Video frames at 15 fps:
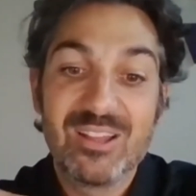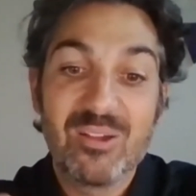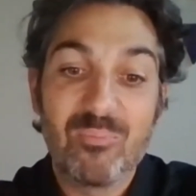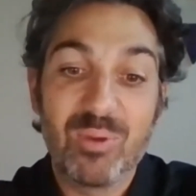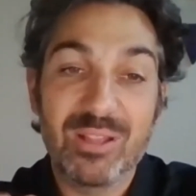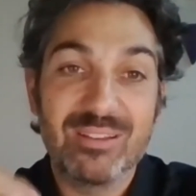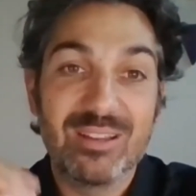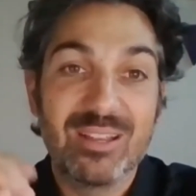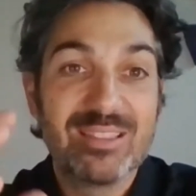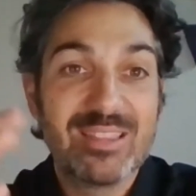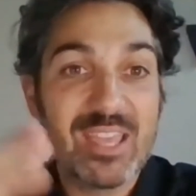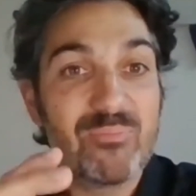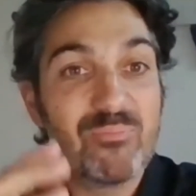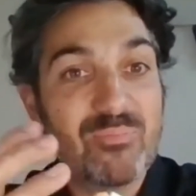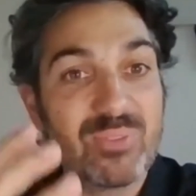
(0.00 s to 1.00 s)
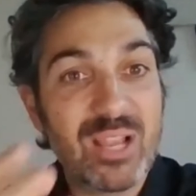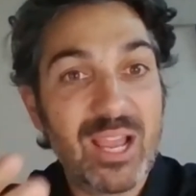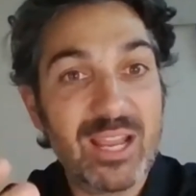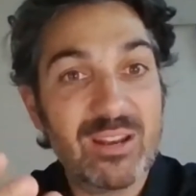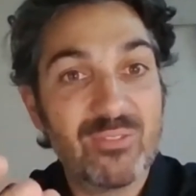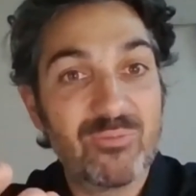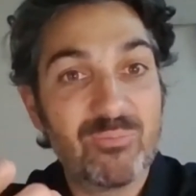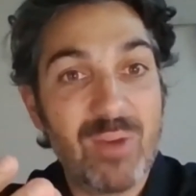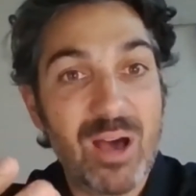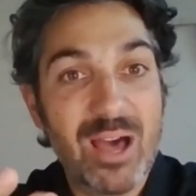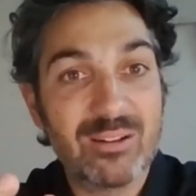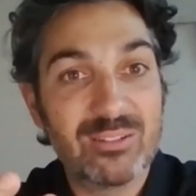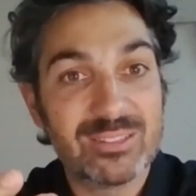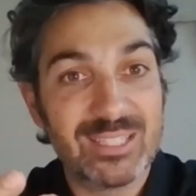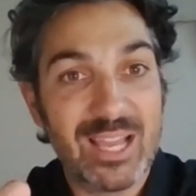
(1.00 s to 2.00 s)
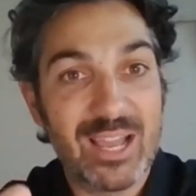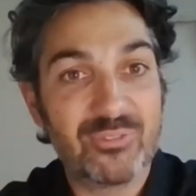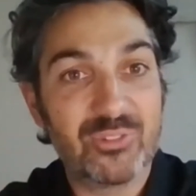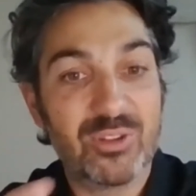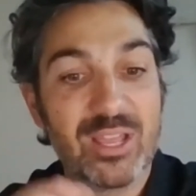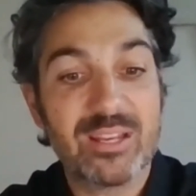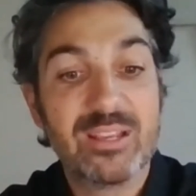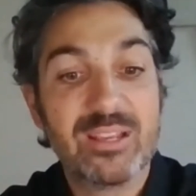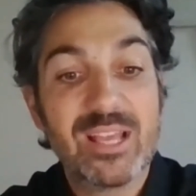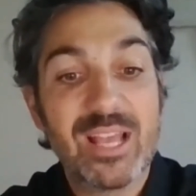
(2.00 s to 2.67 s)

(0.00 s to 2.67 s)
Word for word: but they kind of modeled it after that.